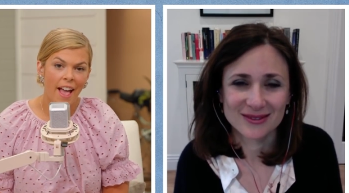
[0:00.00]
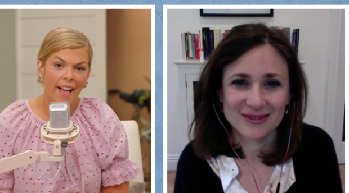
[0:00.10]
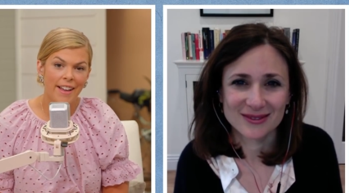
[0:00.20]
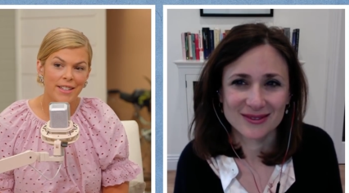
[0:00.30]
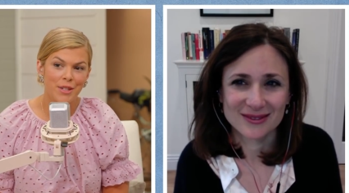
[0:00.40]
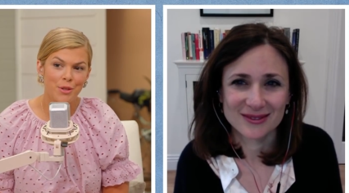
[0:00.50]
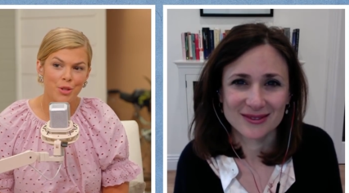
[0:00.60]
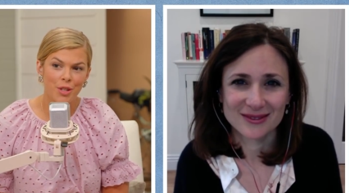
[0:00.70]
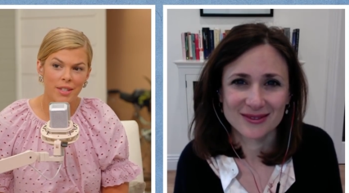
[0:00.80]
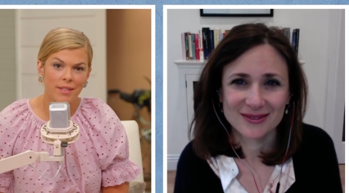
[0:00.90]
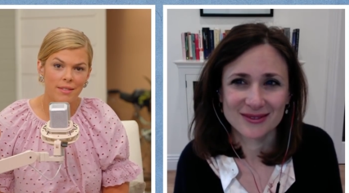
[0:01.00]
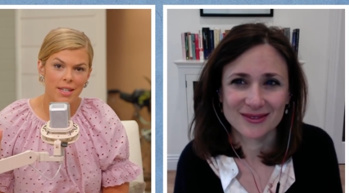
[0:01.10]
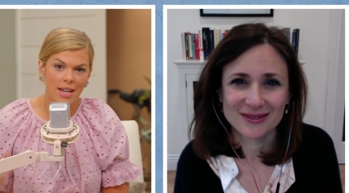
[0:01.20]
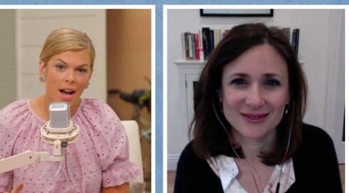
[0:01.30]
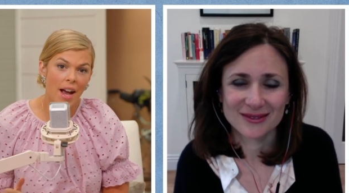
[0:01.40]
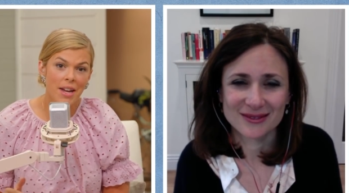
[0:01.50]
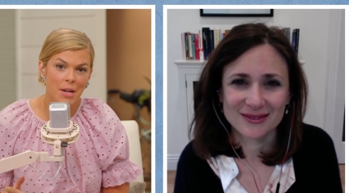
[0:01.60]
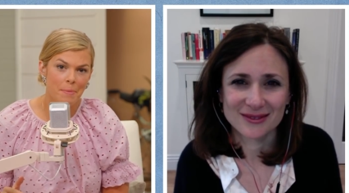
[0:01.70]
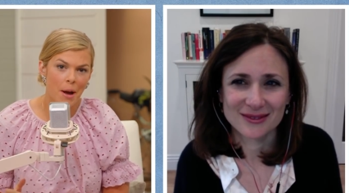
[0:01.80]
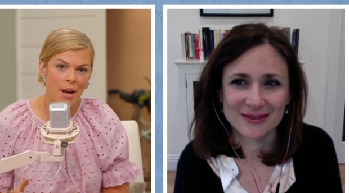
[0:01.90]
Speaker 1: and you should deny
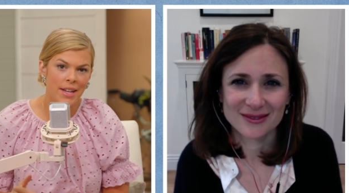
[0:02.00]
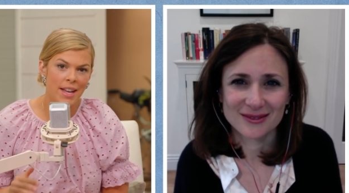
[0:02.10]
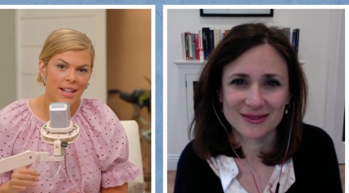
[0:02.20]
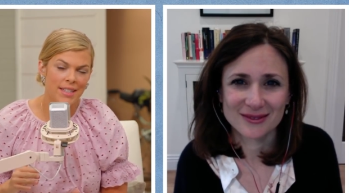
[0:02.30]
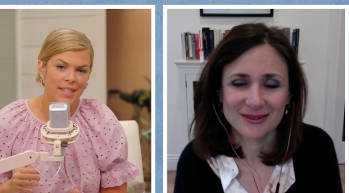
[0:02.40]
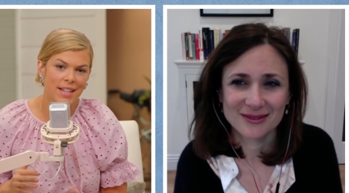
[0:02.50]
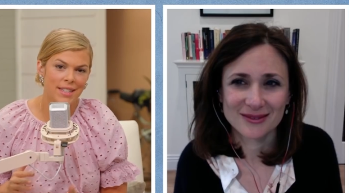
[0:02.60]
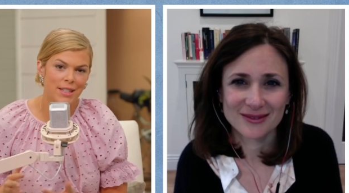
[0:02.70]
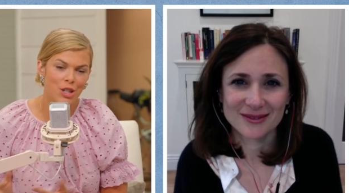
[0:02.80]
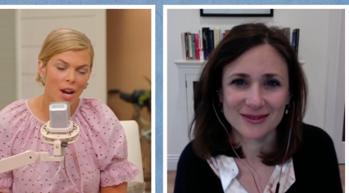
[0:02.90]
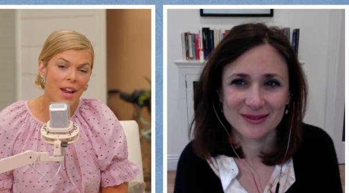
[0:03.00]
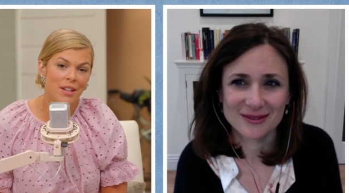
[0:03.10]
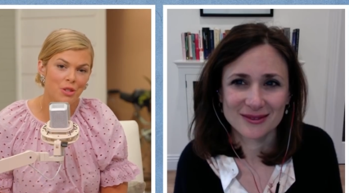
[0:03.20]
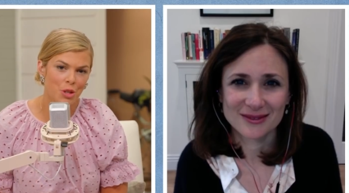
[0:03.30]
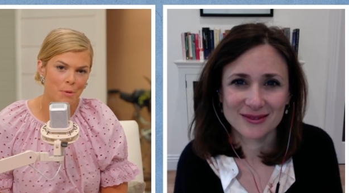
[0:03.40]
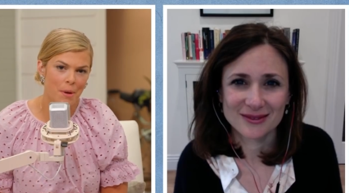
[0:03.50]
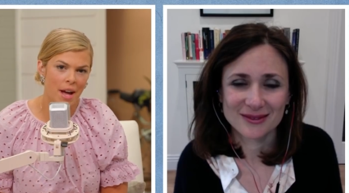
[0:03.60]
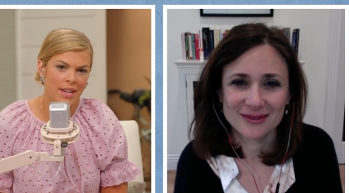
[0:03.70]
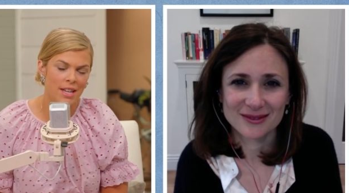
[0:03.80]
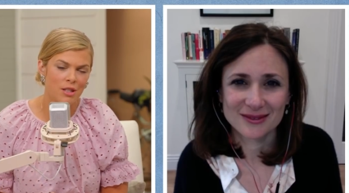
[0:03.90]
your body and seek to change your
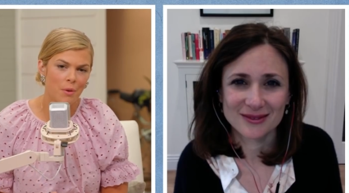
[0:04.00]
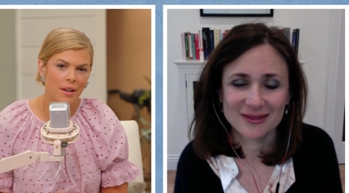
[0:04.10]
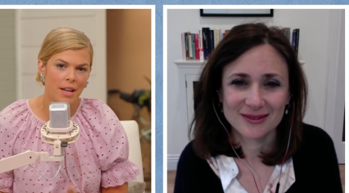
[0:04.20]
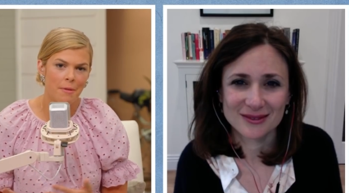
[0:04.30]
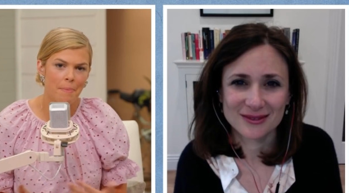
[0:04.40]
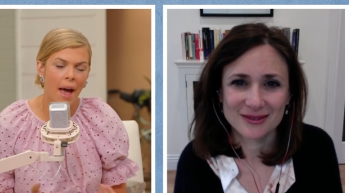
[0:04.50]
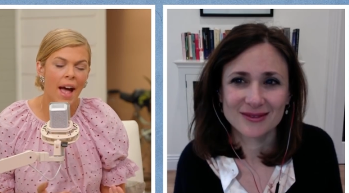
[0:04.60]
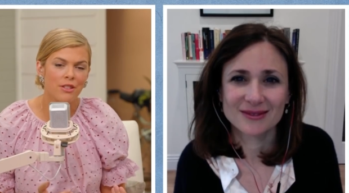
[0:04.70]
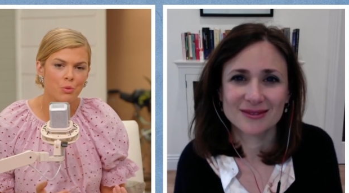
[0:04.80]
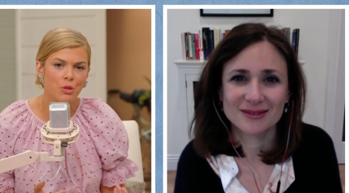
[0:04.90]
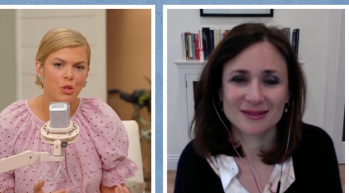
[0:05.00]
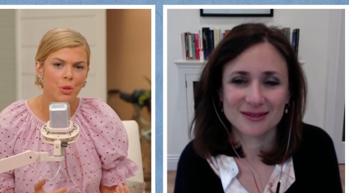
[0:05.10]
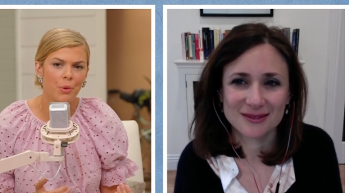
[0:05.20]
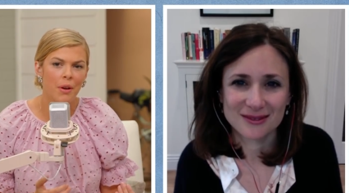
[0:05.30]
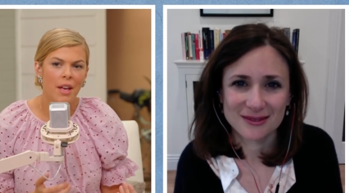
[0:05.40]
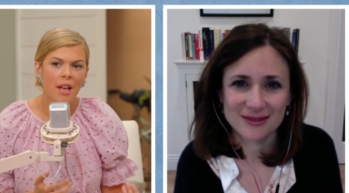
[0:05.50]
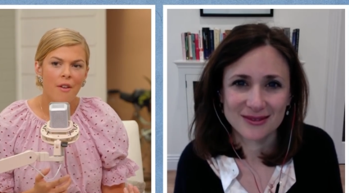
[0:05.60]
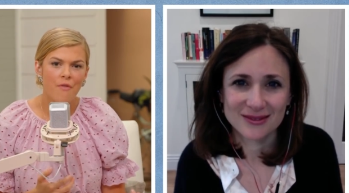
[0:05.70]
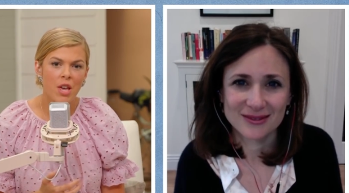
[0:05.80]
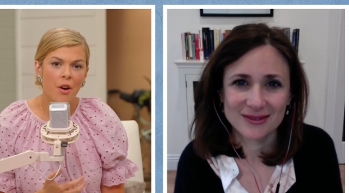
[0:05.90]
body so it can match what you
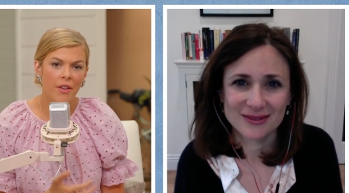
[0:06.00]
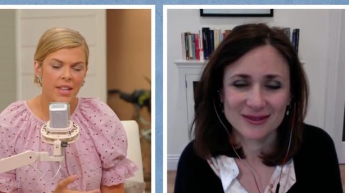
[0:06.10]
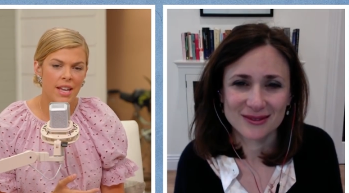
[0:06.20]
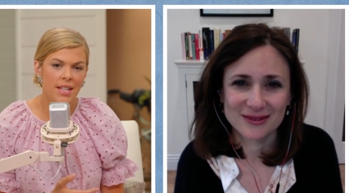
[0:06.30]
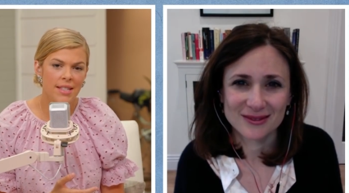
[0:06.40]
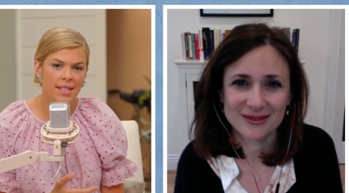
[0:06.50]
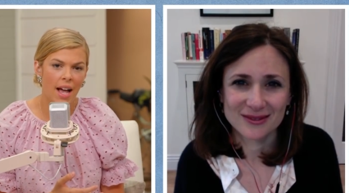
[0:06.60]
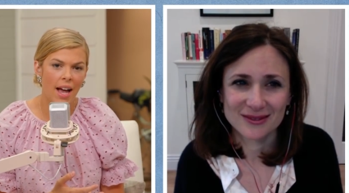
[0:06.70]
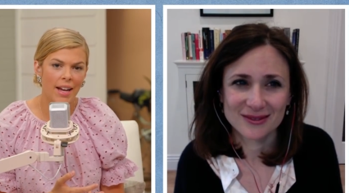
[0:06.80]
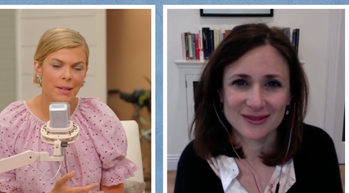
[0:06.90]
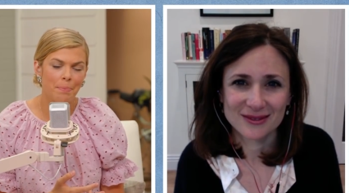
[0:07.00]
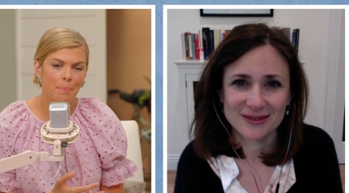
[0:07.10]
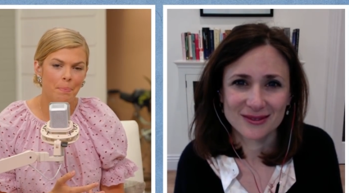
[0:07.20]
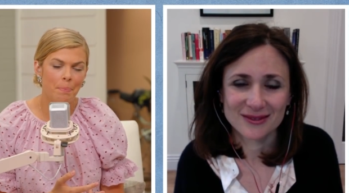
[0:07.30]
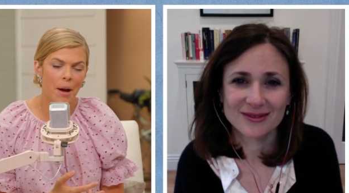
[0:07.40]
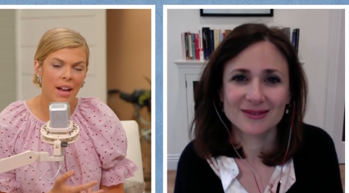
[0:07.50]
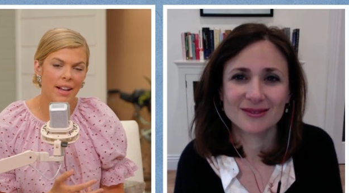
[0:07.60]
feel on the inside. But